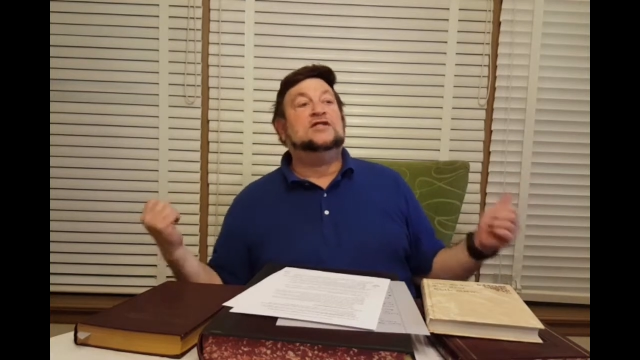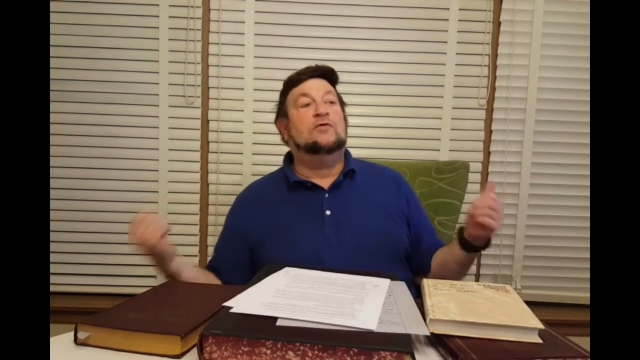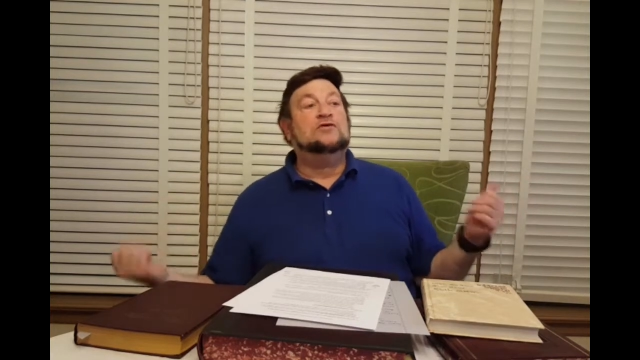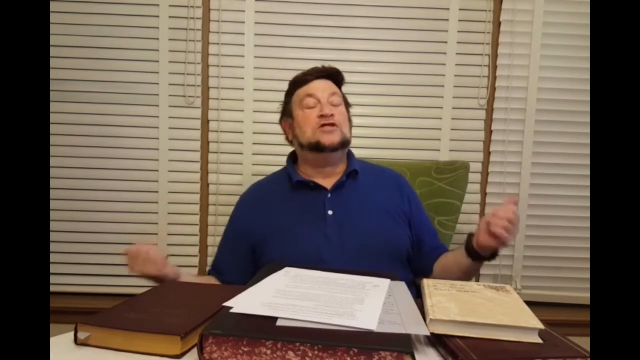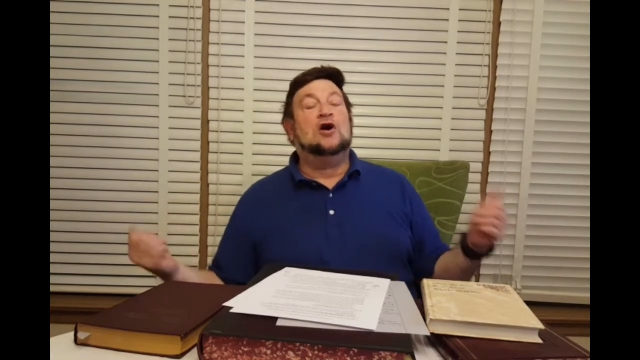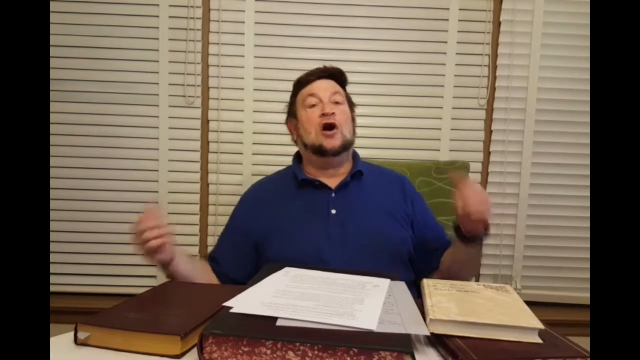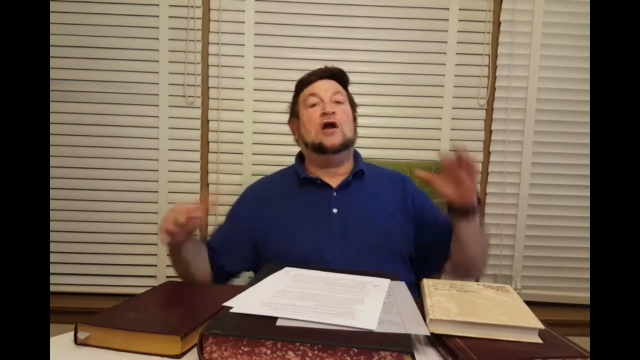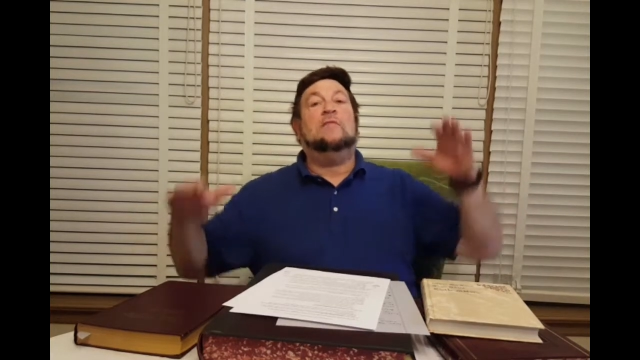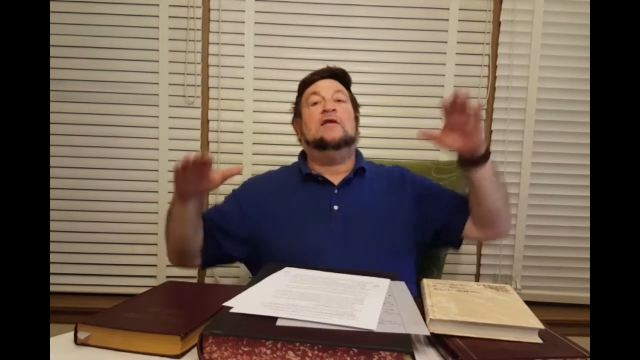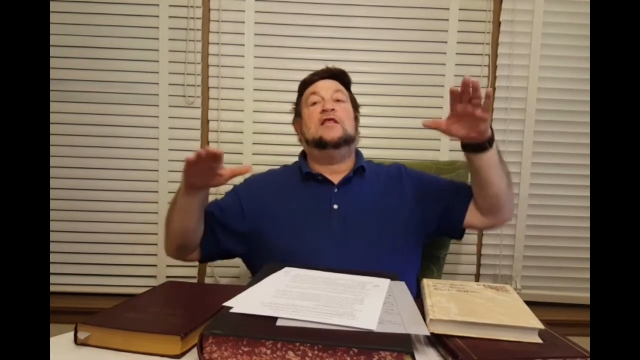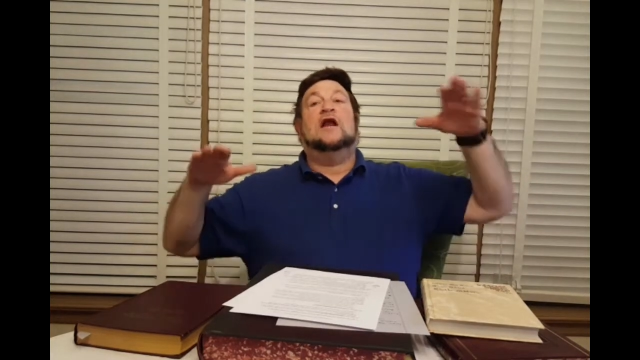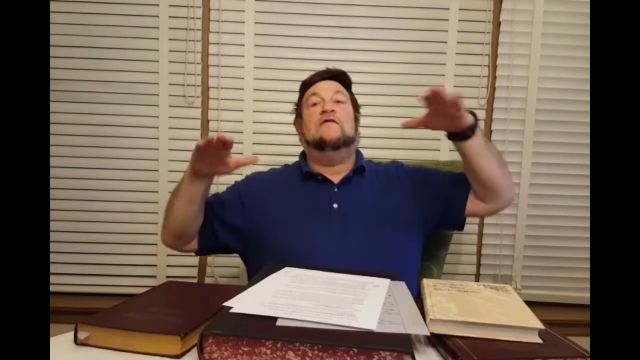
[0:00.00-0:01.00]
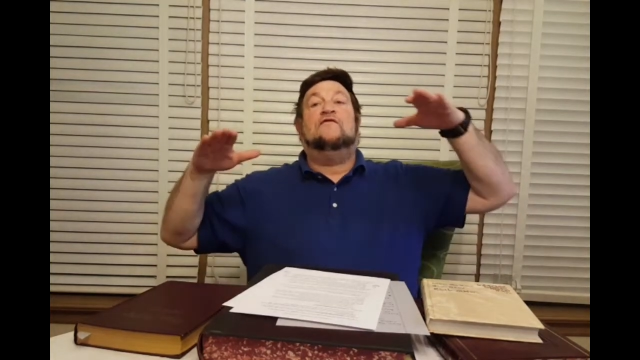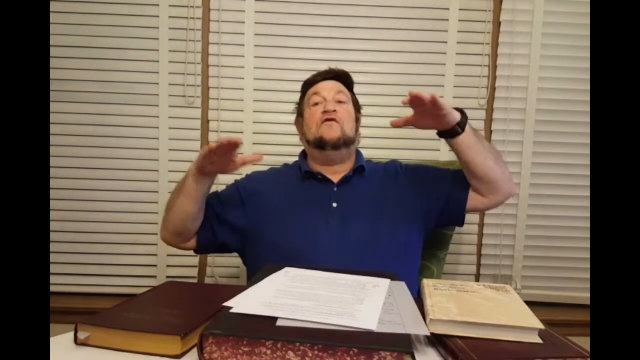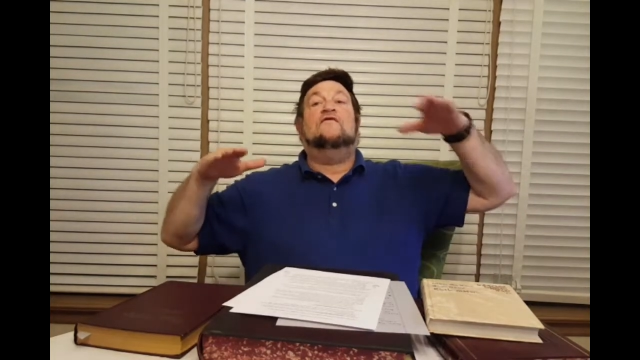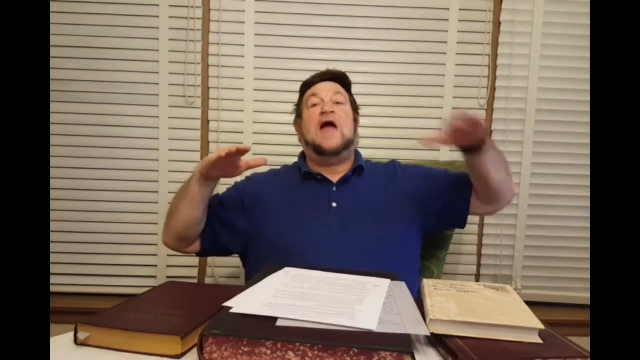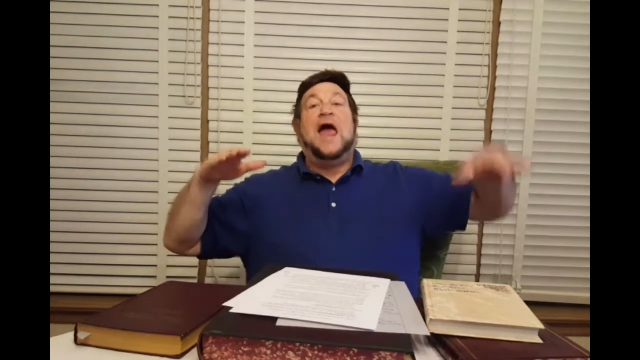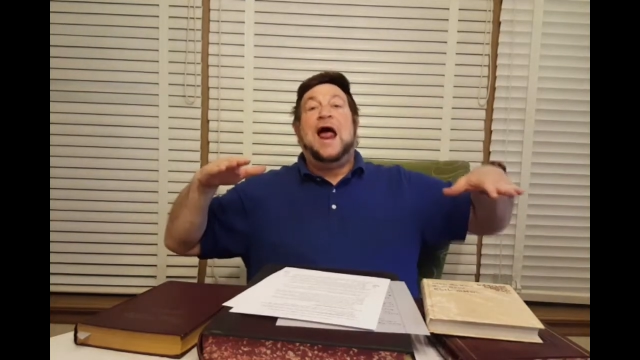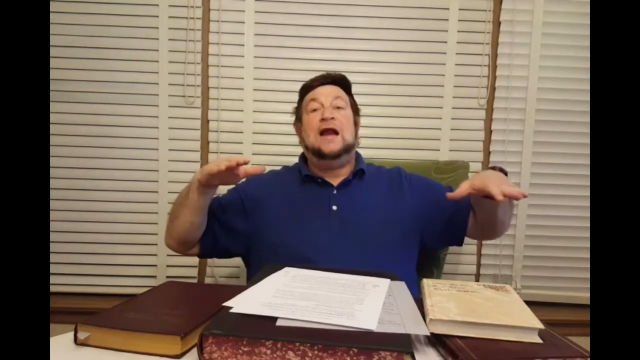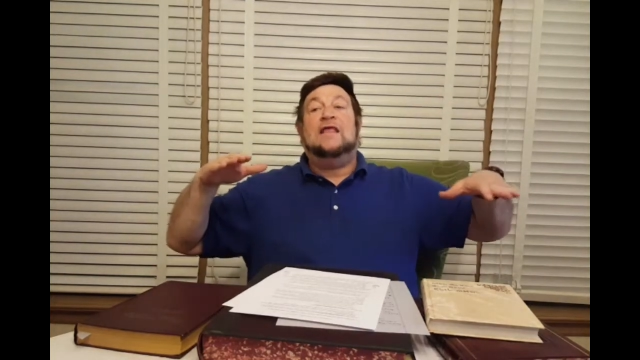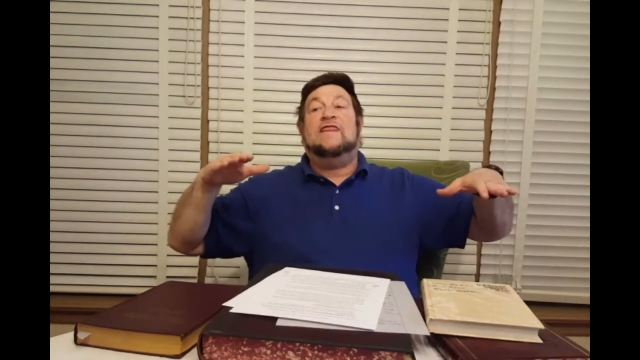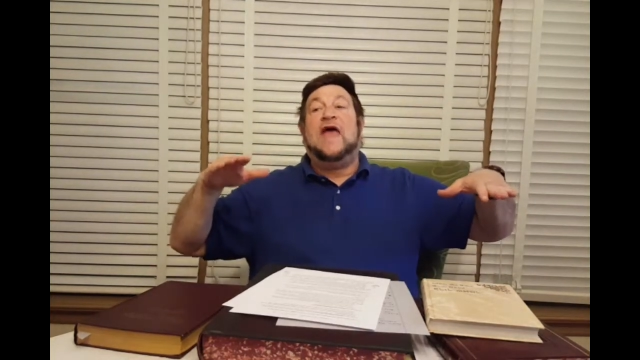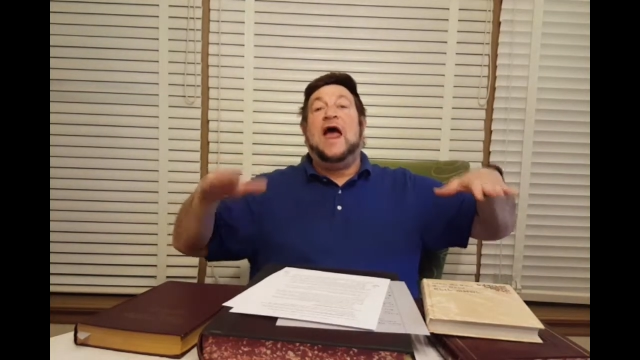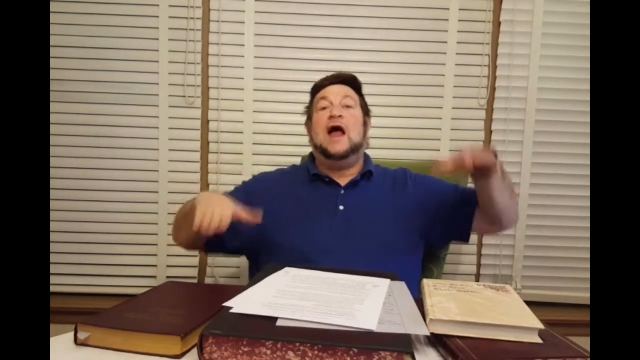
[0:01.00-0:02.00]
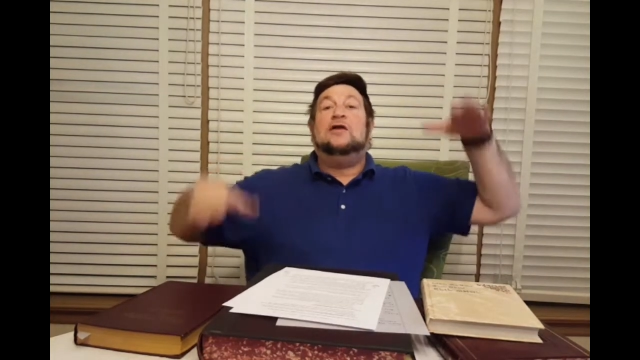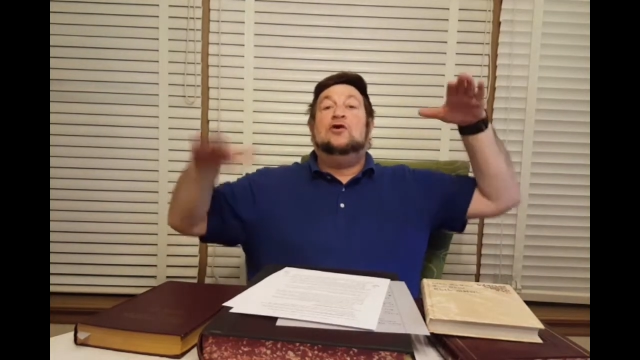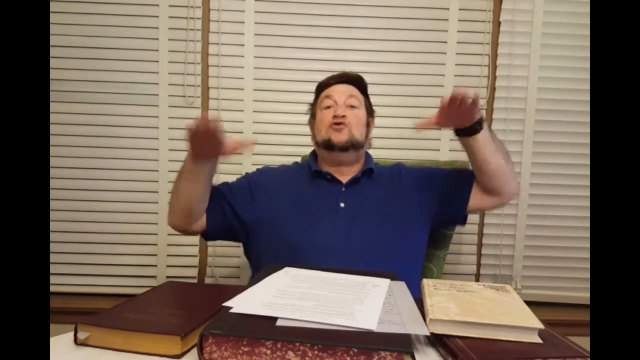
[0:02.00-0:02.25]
It was an argument that if you've added that,